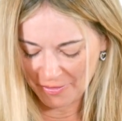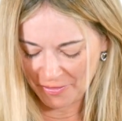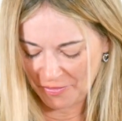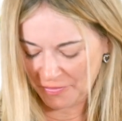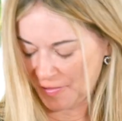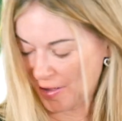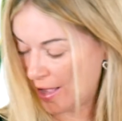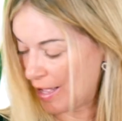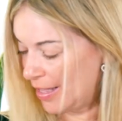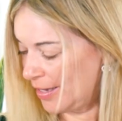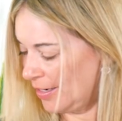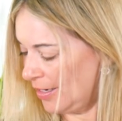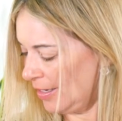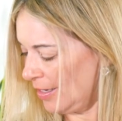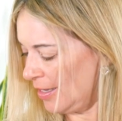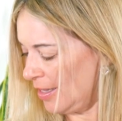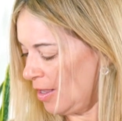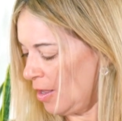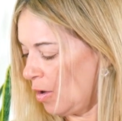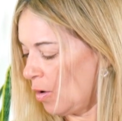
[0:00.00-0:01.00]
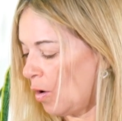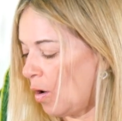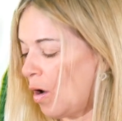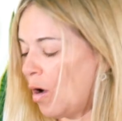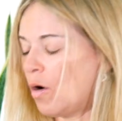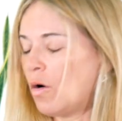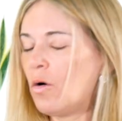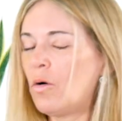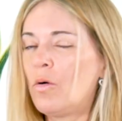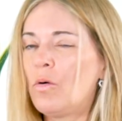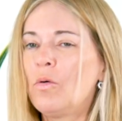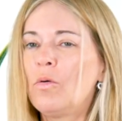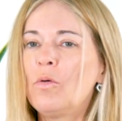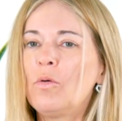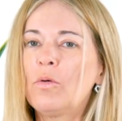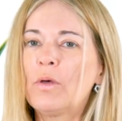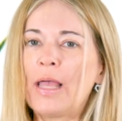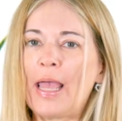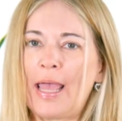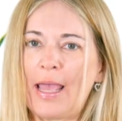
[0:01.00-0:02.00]
Fun.
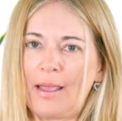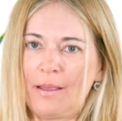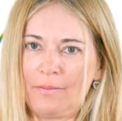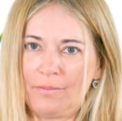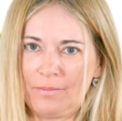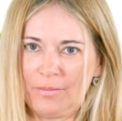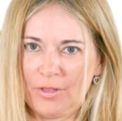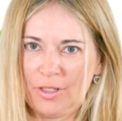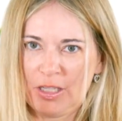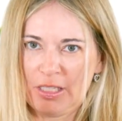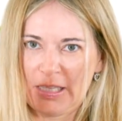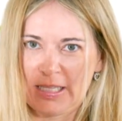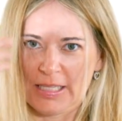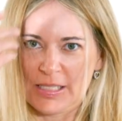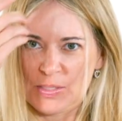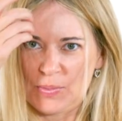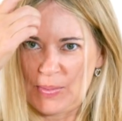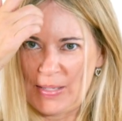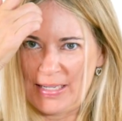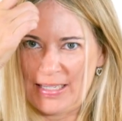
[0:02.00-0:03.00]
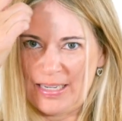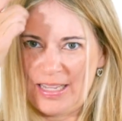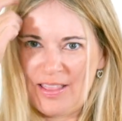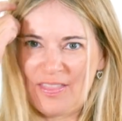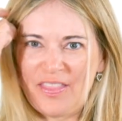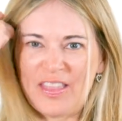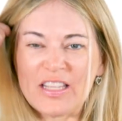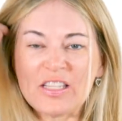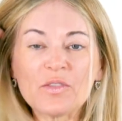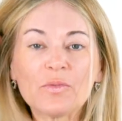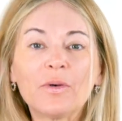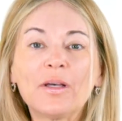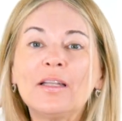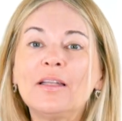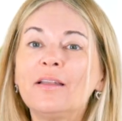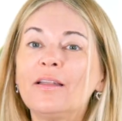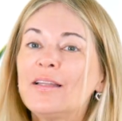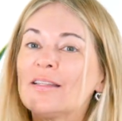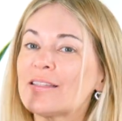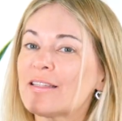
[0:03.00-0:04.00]
Okay, look at this one. This
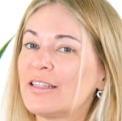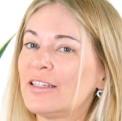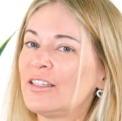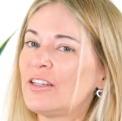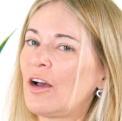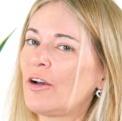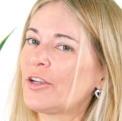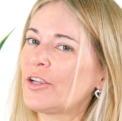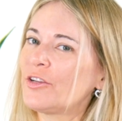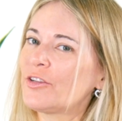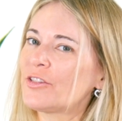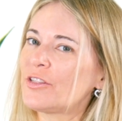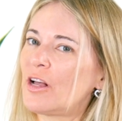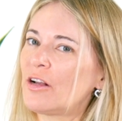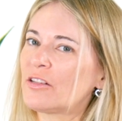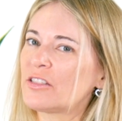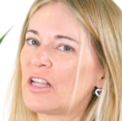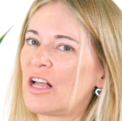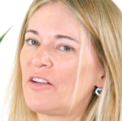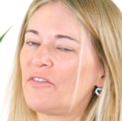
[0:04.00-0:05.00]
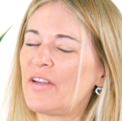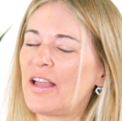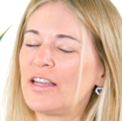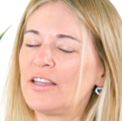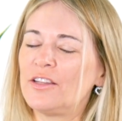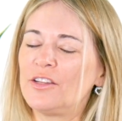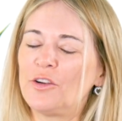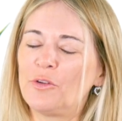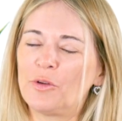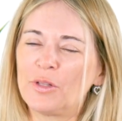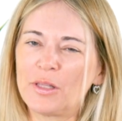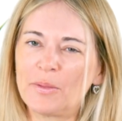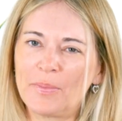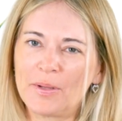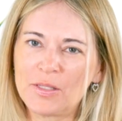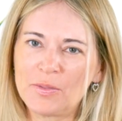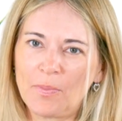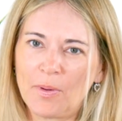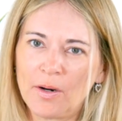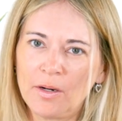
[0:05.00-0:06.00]
one is going to knock your socks off. And you know what the
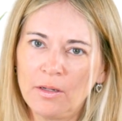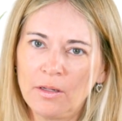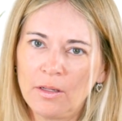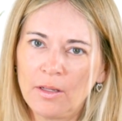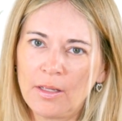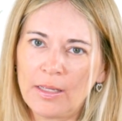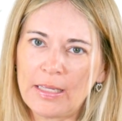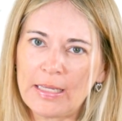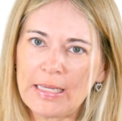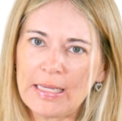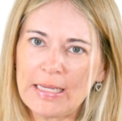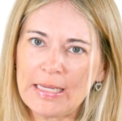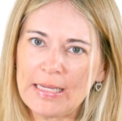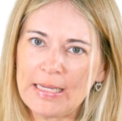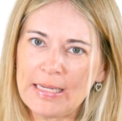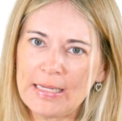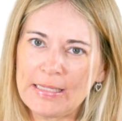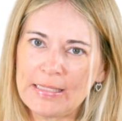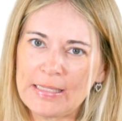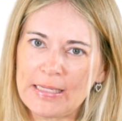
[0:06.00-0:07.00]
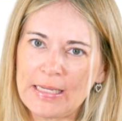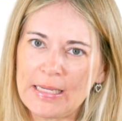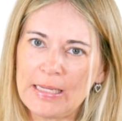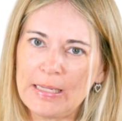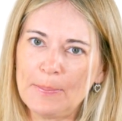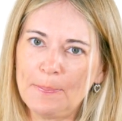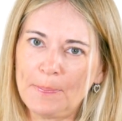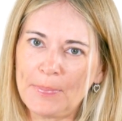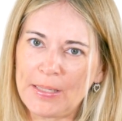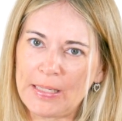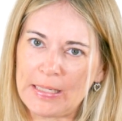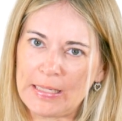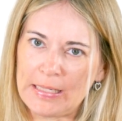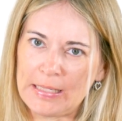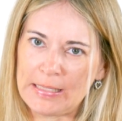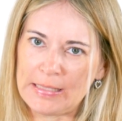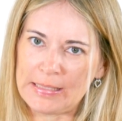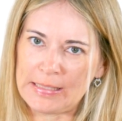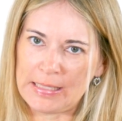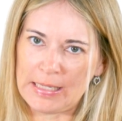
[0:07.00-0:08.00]
best part? Easy
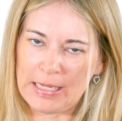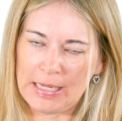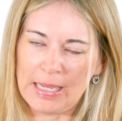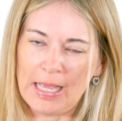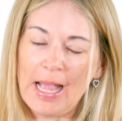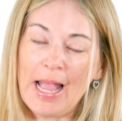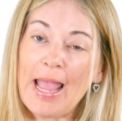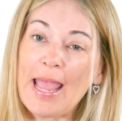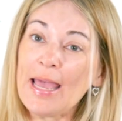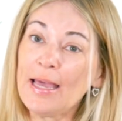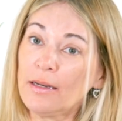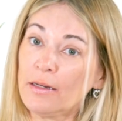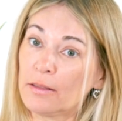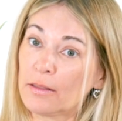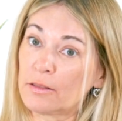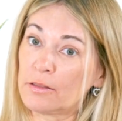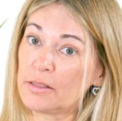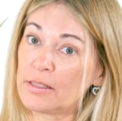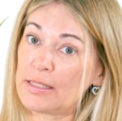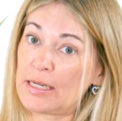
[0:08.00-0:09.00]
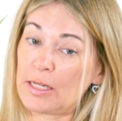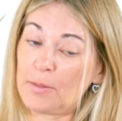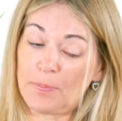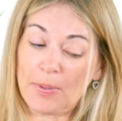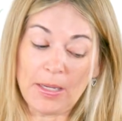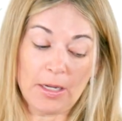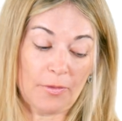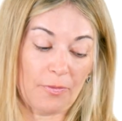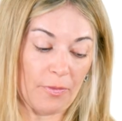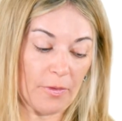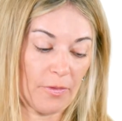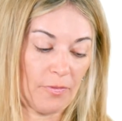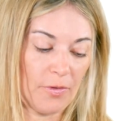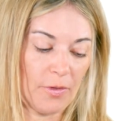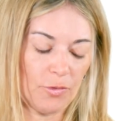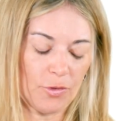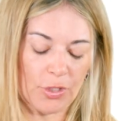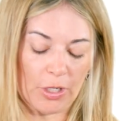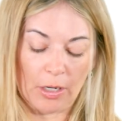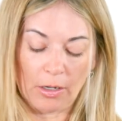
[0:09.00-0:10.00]
peasy. And a little sneak peek for the
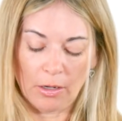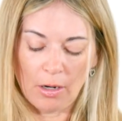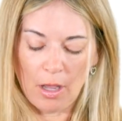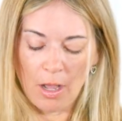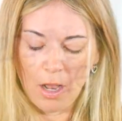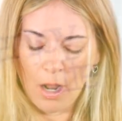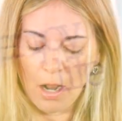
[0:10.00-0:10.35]
future.